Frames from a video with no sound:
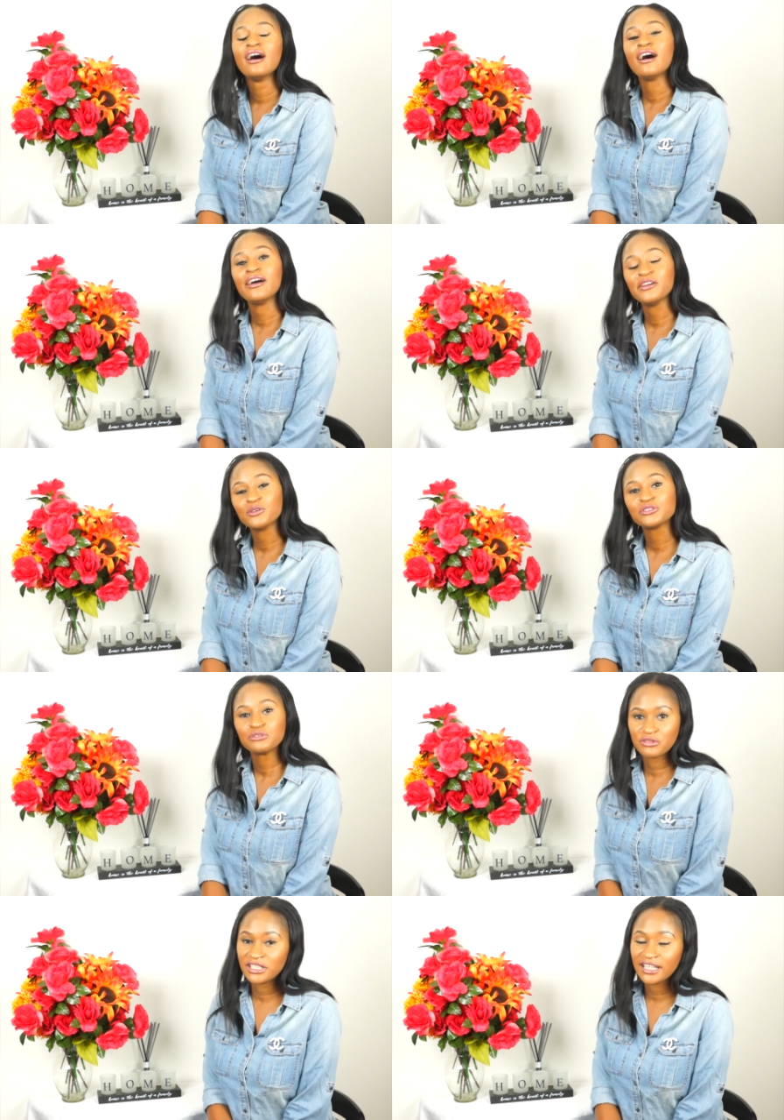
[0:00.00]
I also
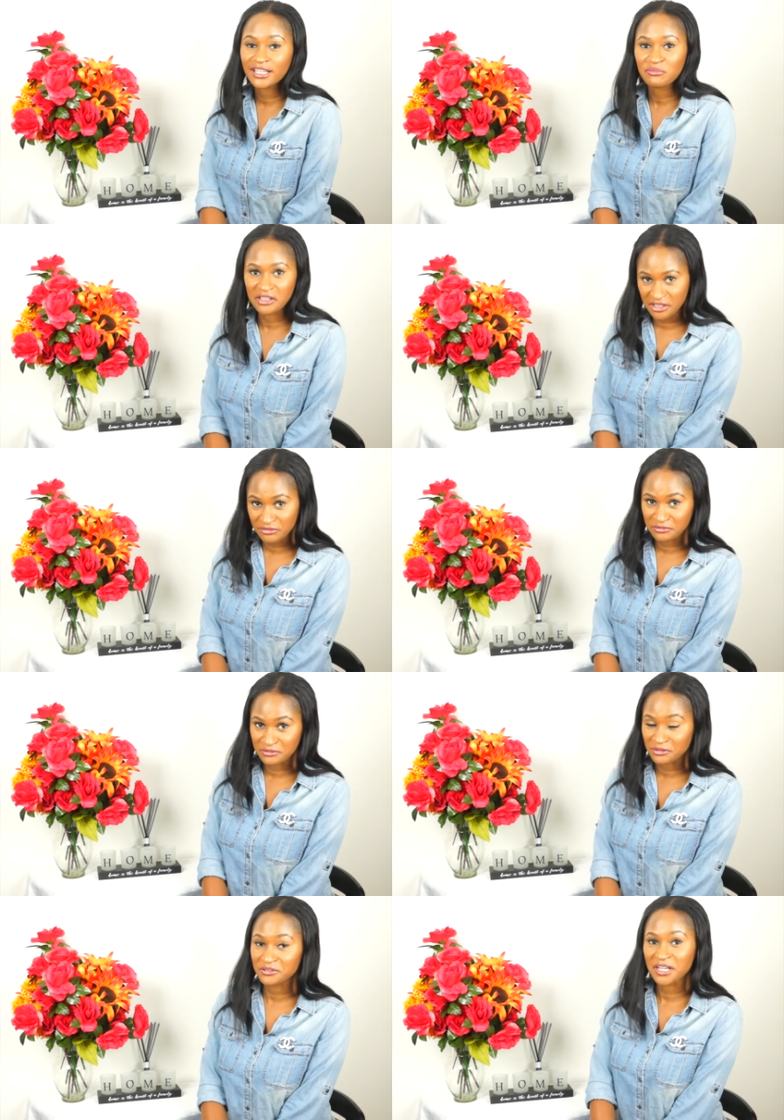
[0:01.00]
really like my
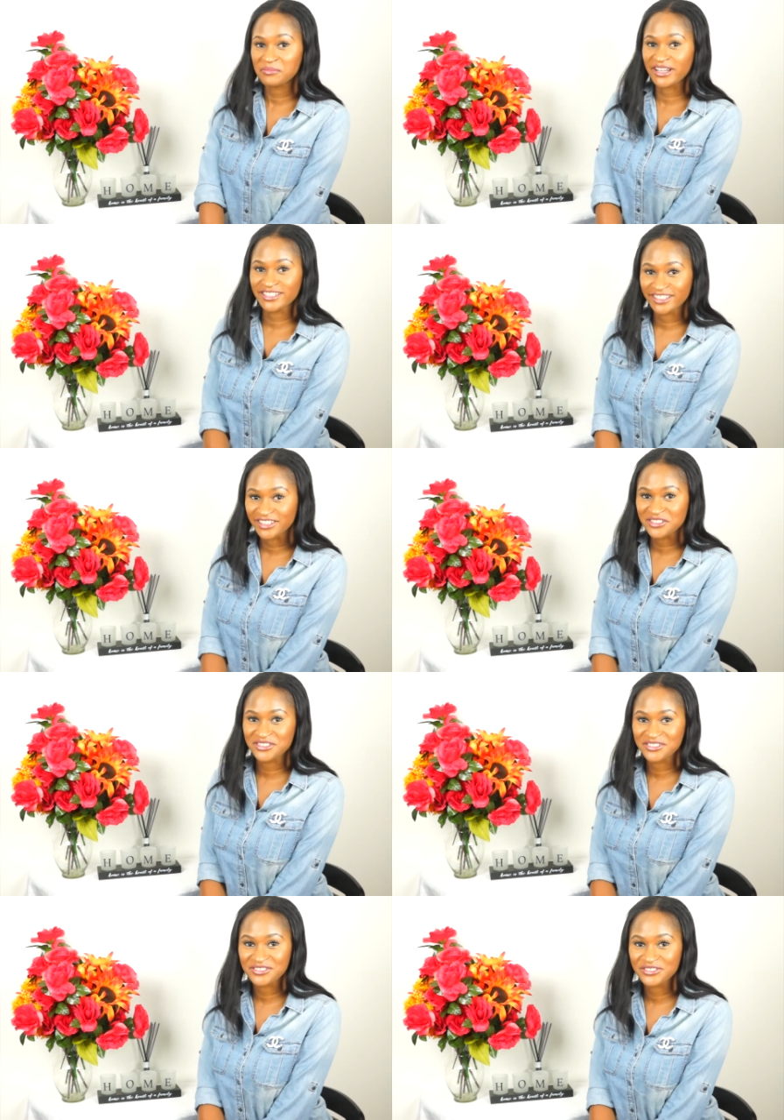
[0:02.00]
Neverfull and my Chanel
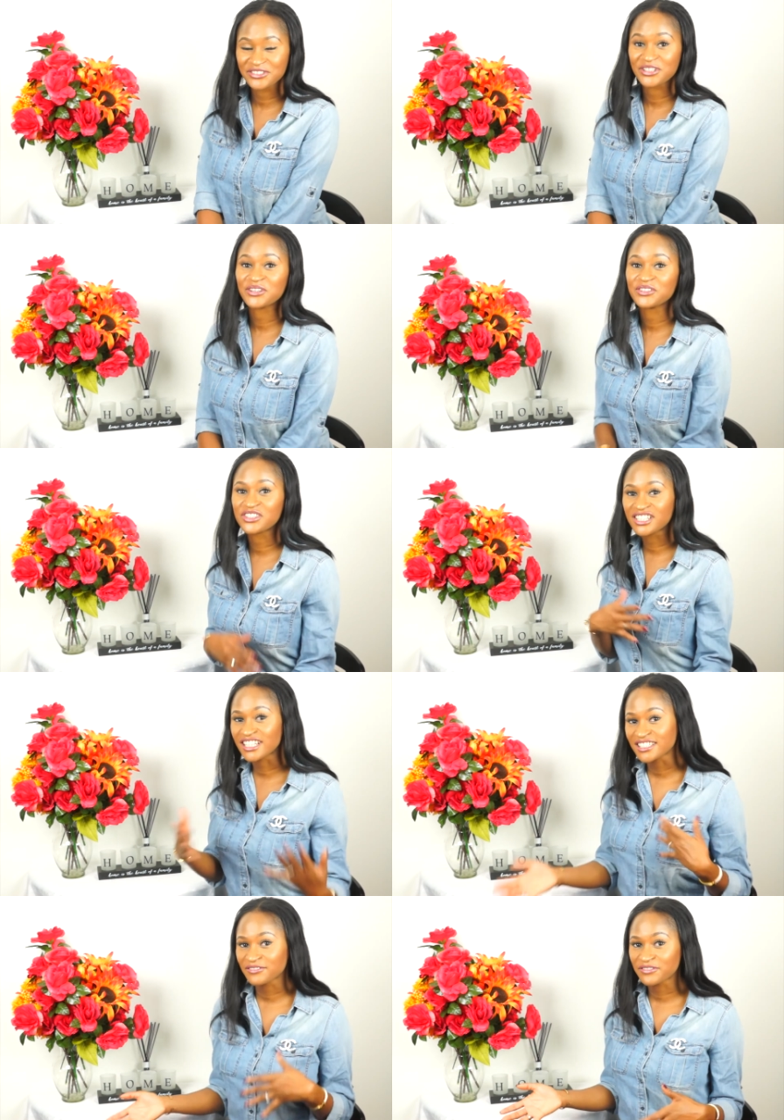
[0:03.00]
shoes. So
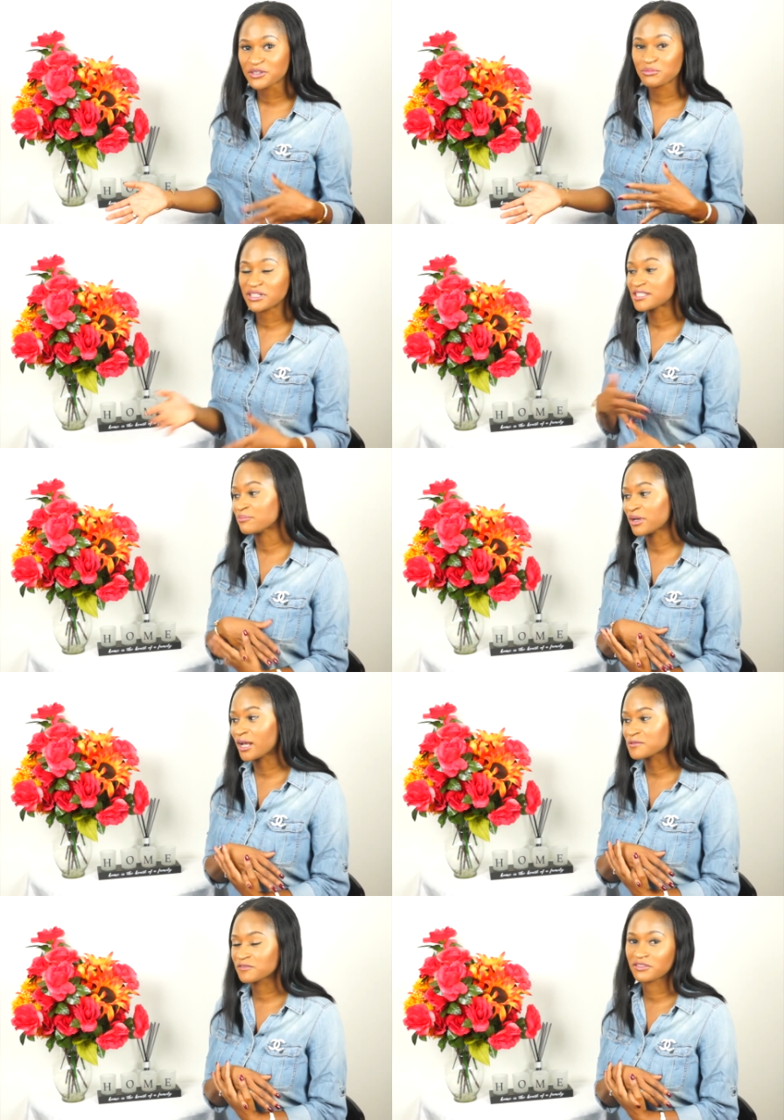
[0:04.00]
just a few bits and
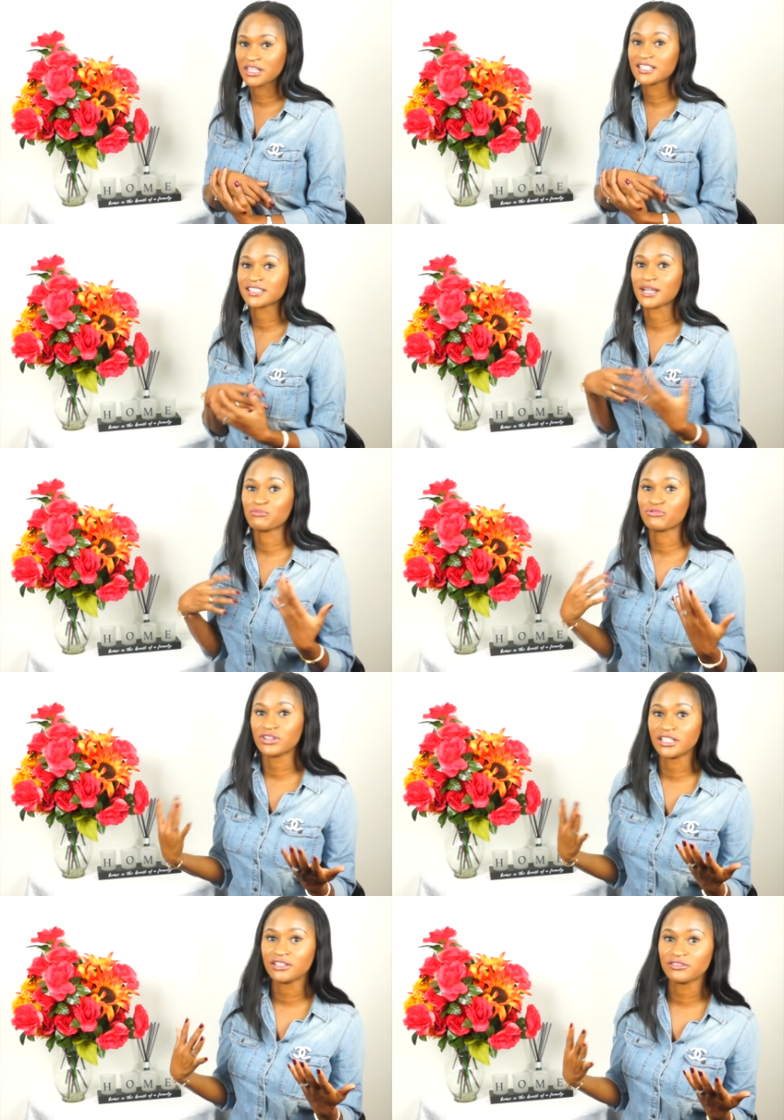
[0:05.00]
bobs of the things that I'm
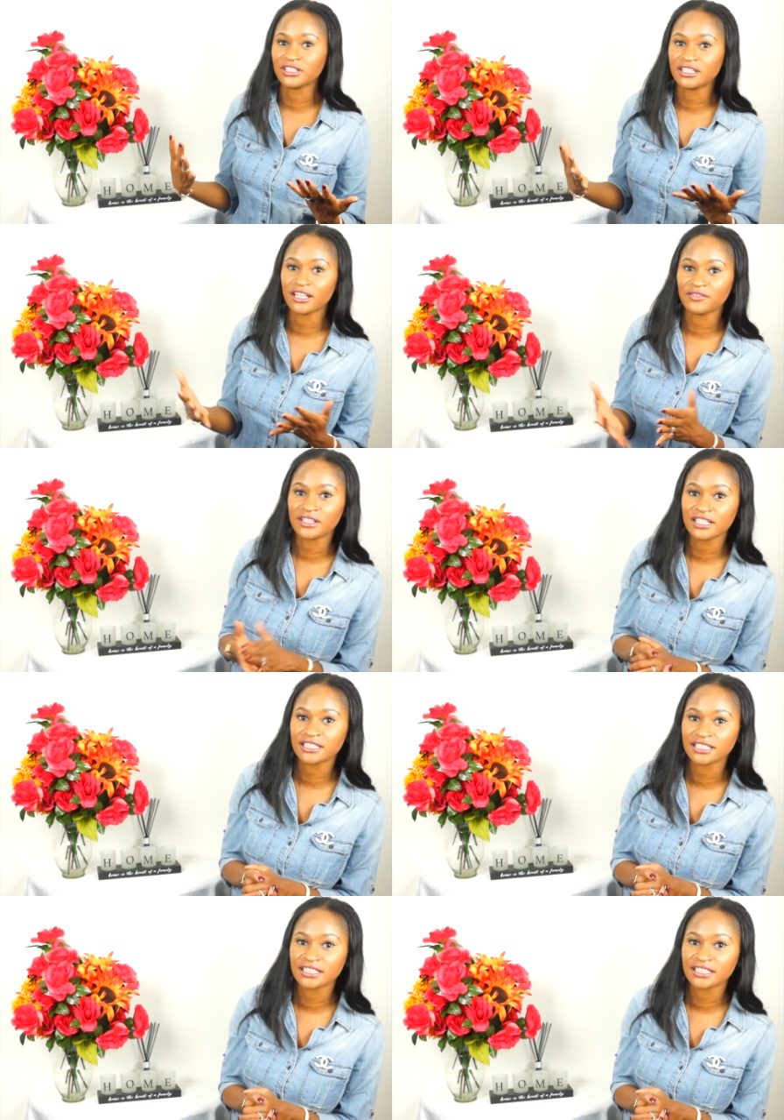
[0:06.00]
really, really loving this